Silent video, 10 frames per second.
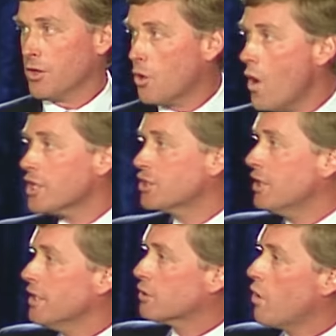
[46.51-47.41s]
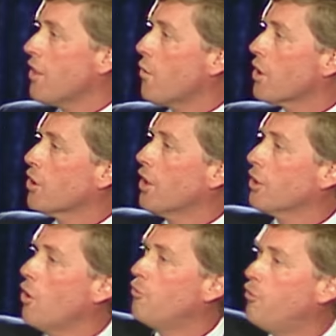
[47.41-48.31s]
The question is whether we're going
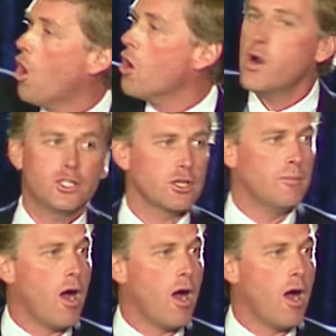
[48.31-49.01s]
to go forward to